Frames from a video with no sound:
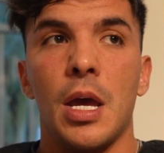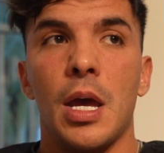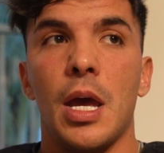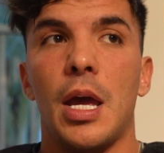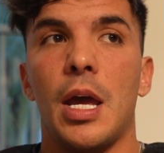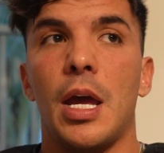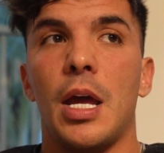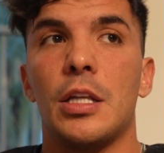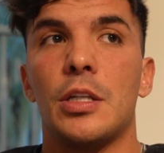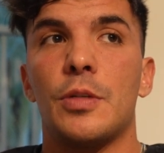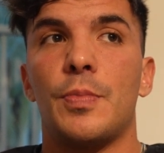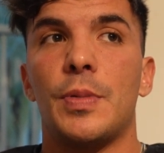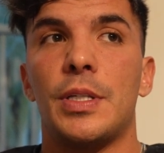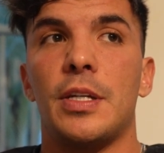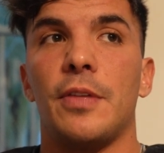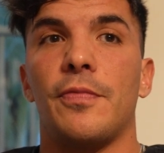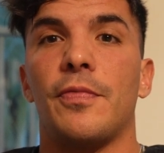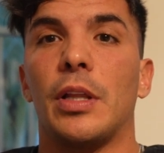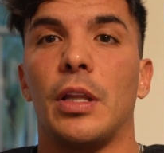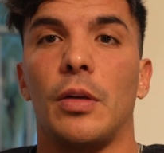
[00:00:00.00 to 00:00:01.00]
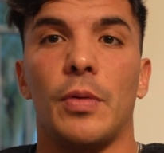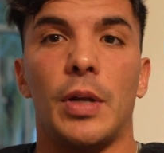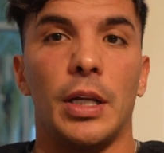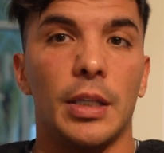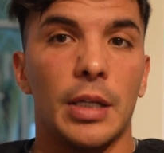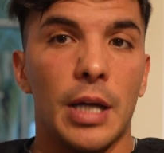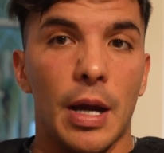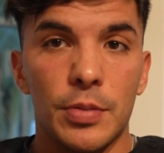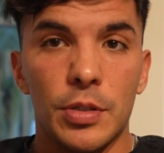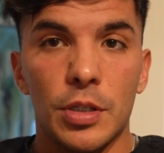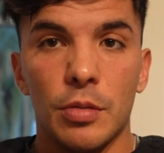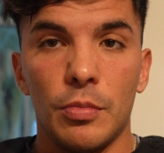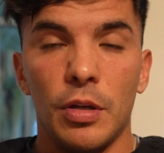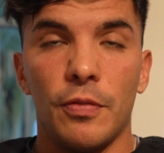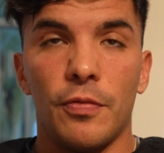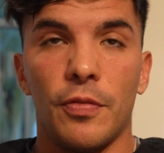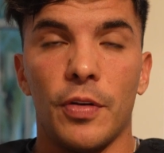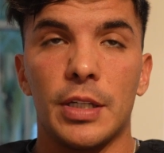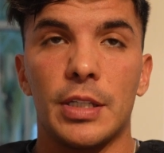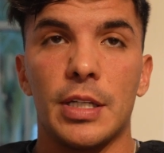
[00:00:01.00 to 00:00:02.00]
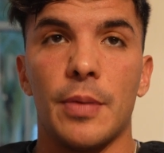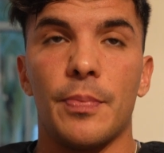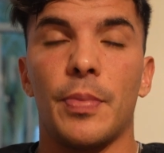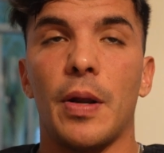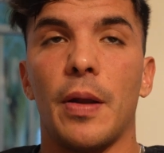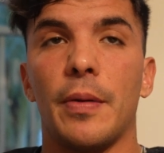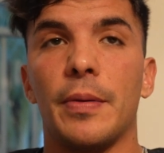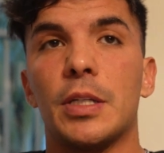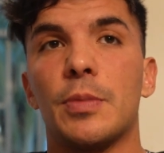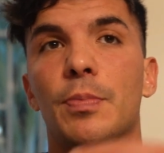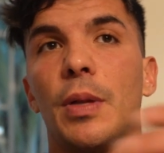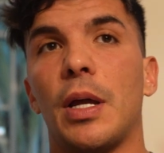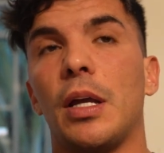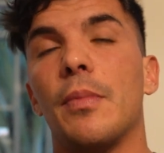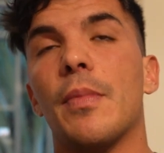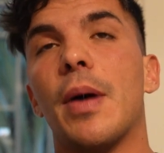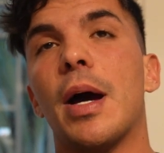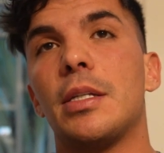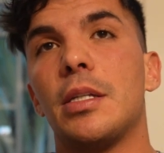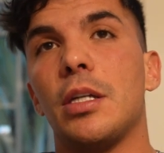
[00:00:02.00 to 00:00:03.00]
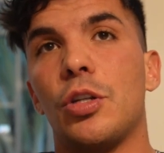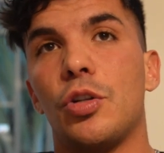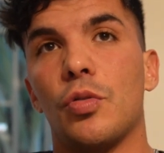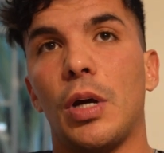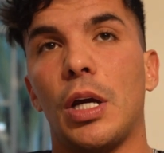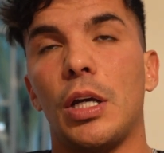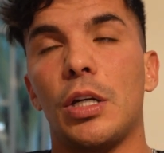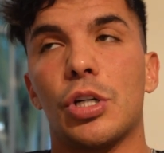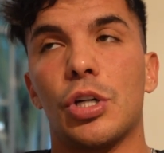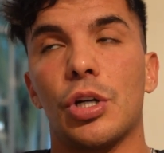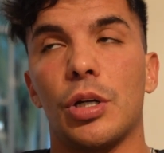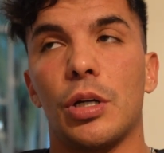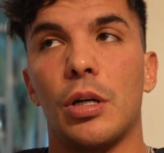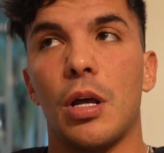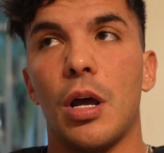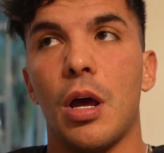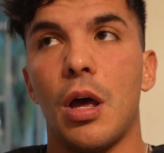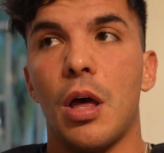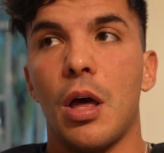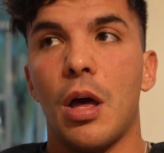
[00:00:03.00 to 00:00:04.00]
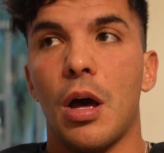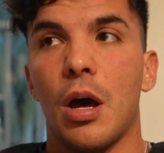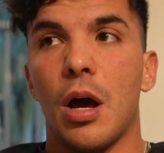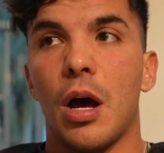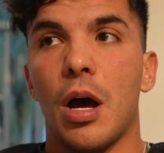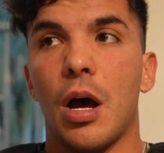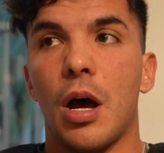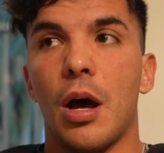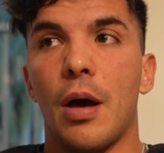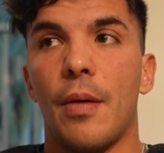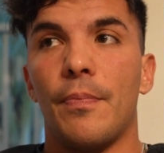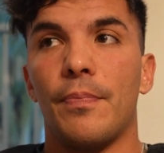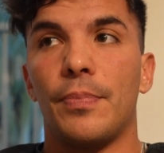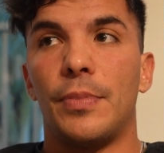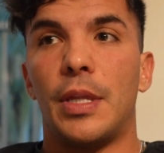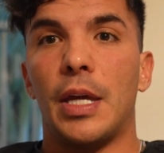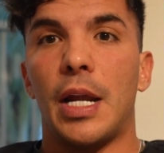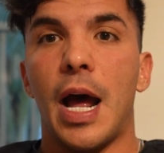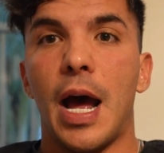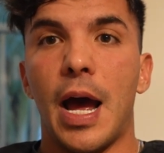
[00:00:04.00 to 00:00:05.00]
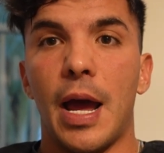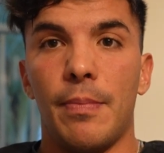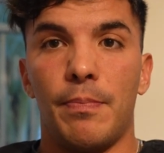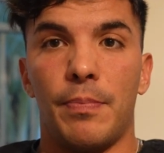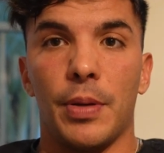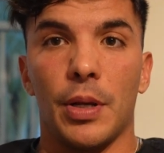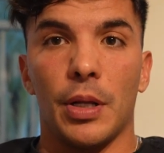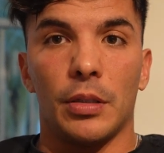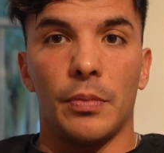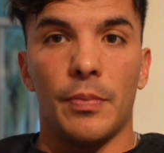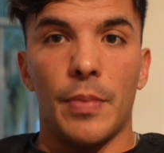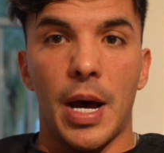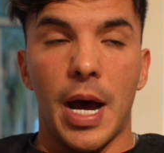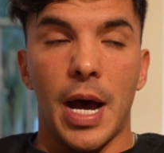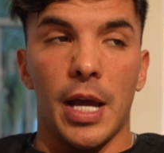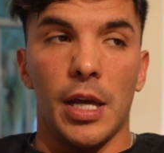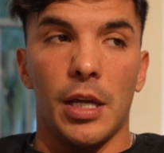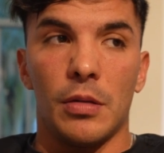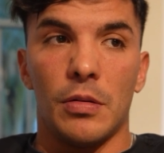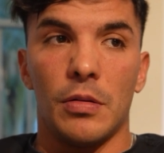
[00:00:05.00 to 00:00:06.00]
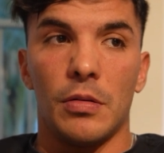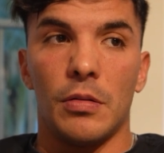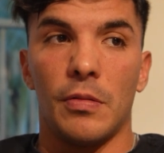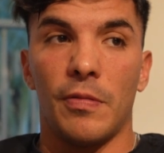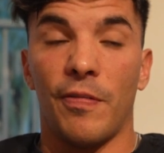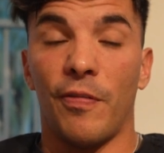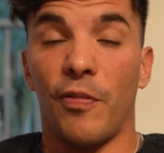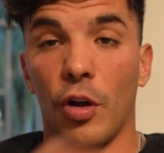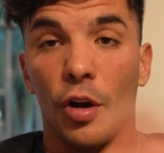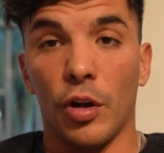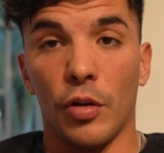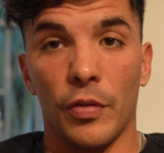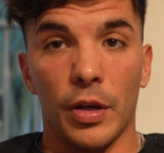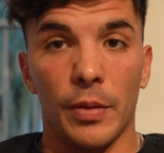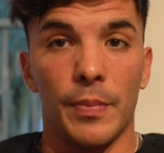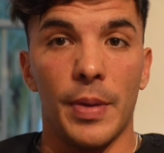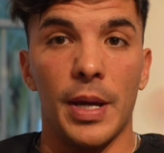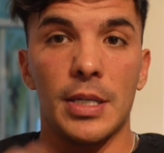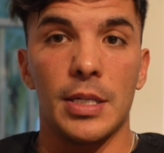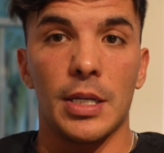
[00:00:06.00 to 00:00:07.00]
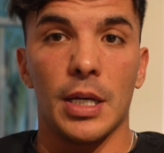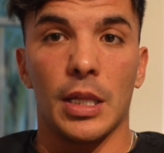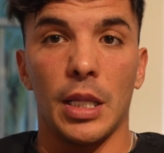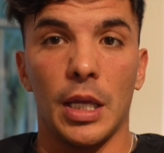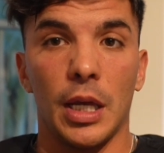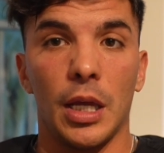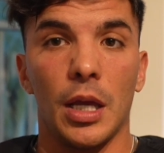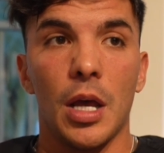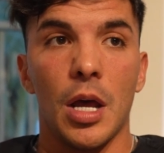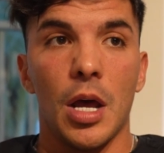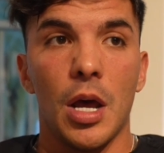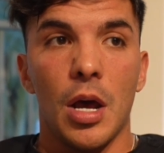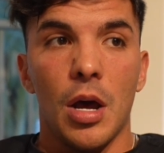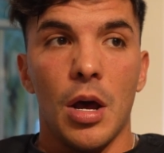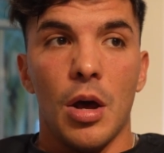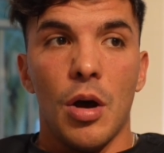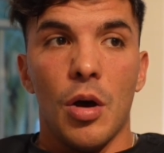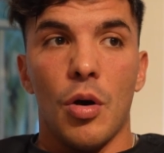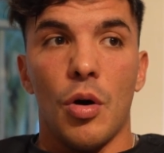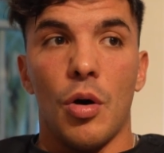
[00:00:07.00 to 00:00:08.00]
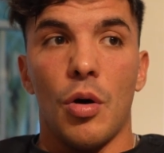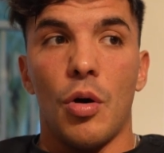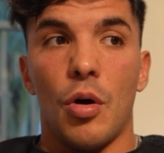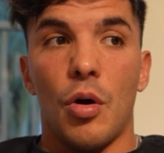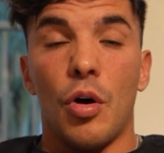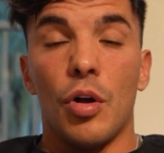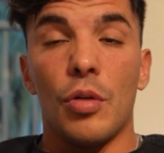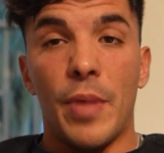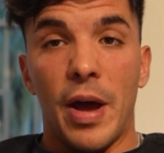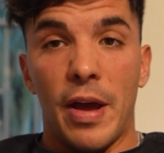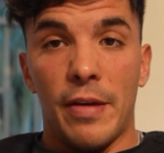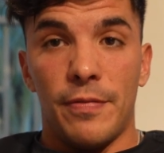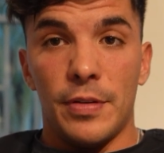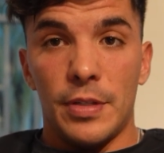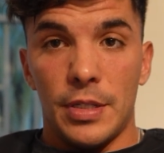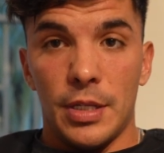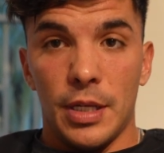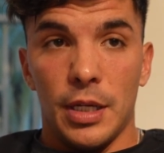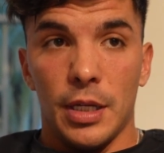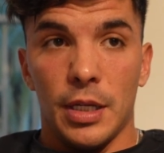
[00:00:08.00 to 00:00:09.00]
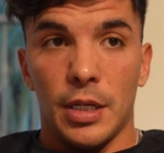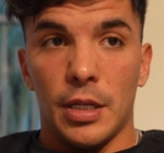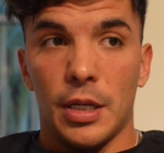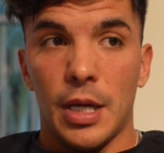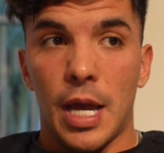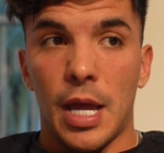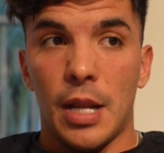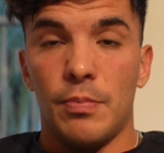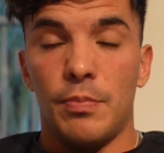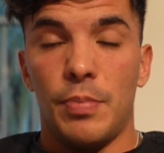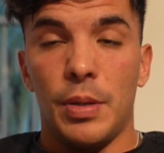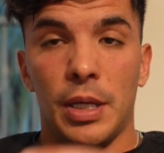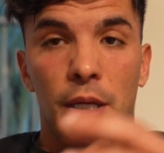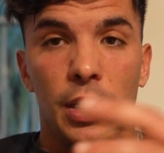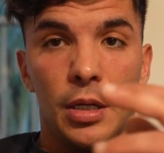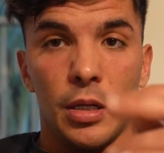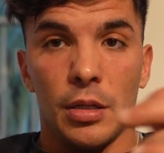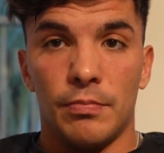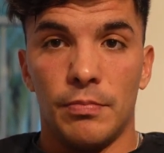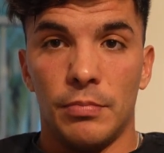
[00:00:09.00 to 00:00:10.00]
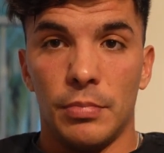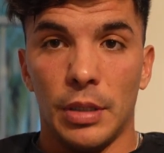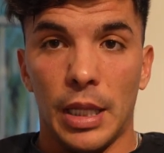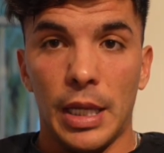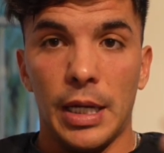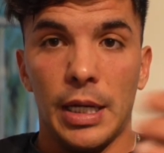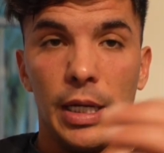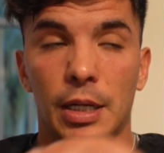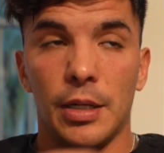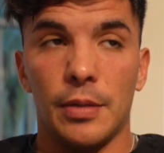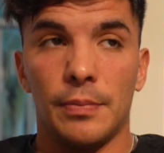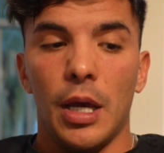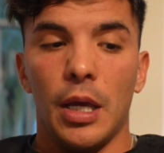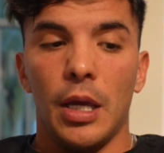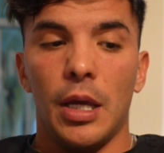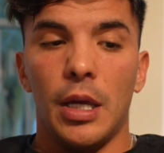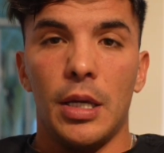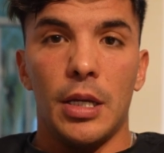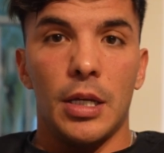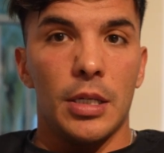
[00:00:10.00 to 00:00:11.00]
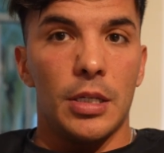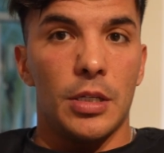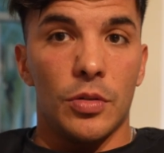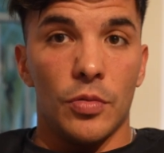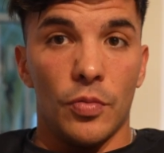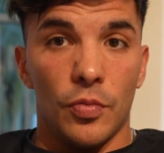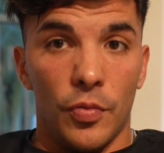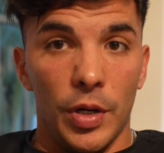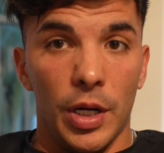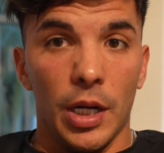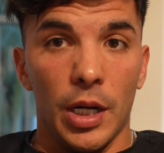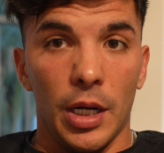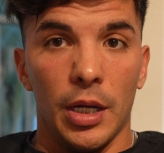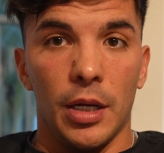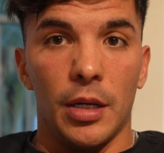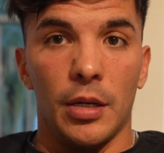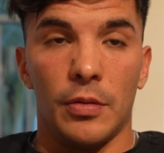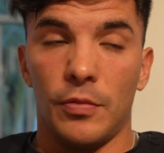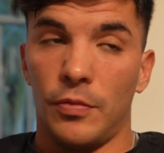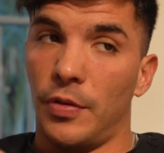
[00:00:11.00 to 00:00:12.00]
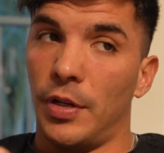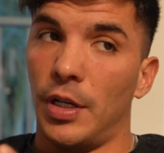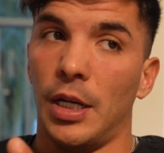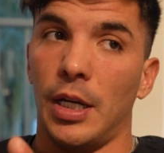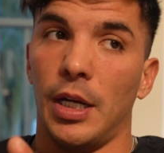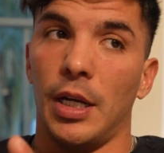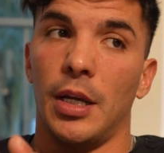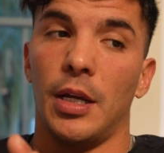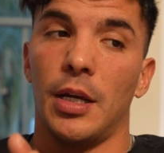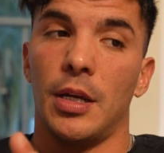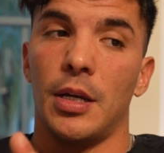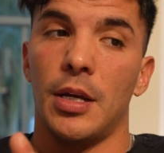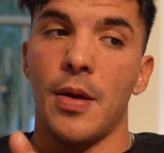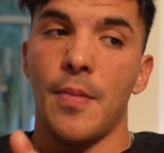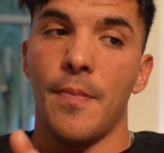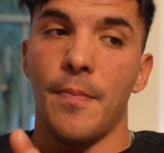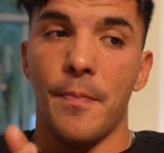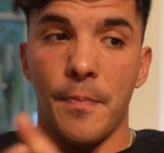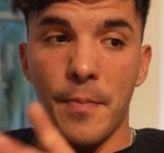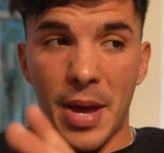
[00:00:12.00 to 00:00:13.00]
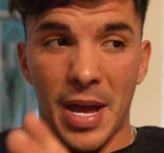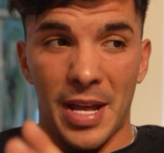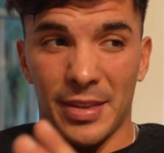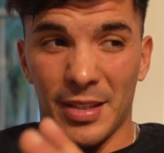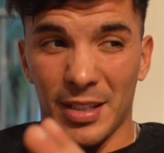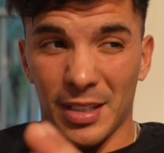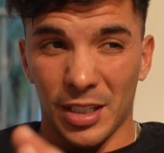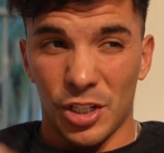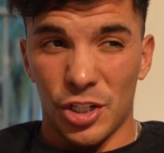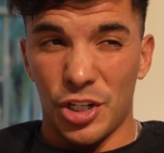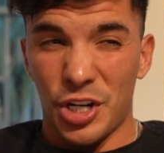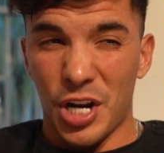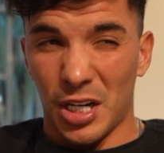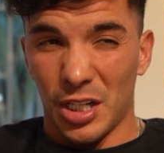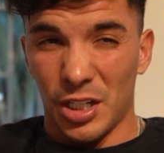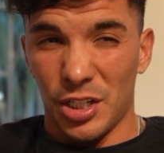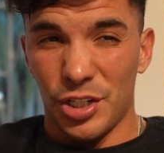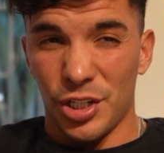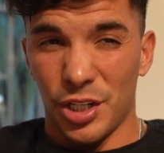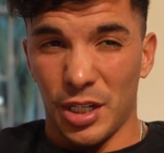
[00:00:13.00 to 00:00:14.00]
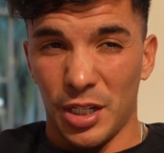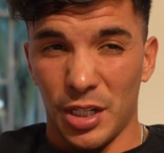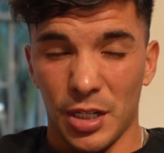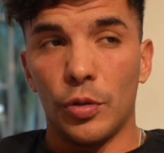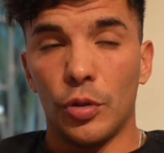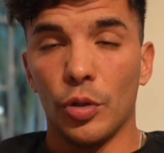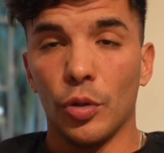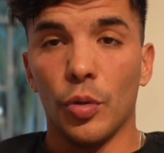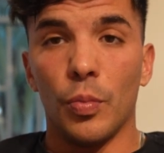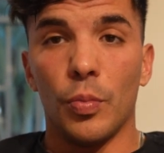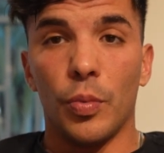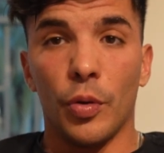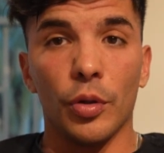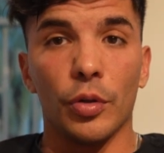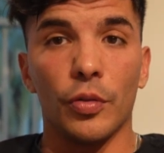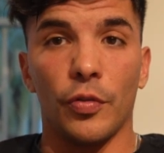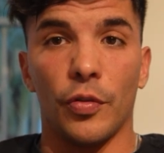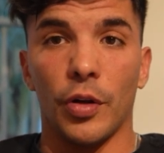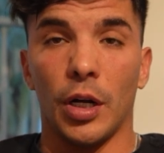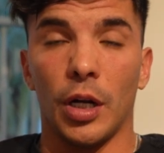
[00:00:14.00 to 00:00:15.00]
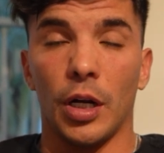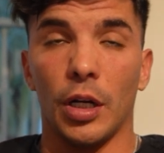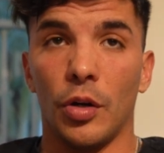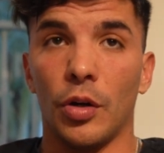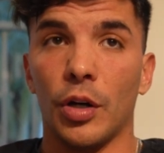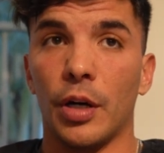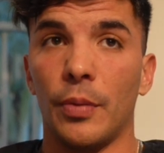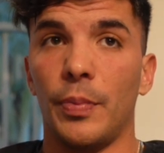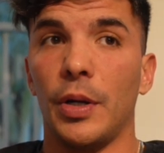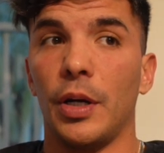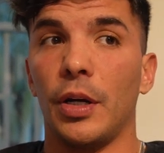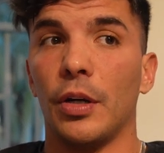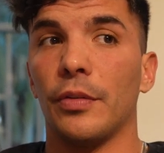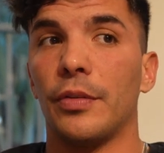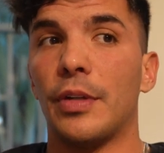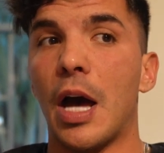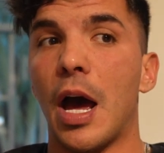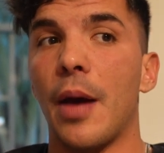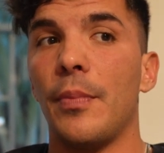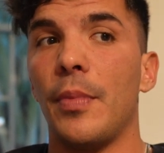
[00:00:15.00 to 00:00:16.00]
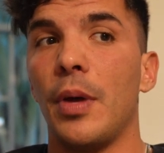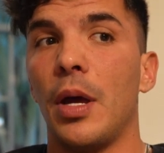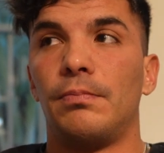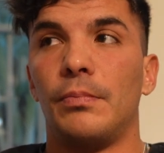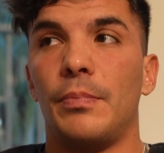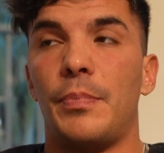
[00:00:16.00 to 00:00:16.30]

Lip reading: and specifically when it comes to me, for example, I'm explaining my situation, that I build my following basically on my physique and being lean. It is really, really mentally challenging to bulk for a longer period of time.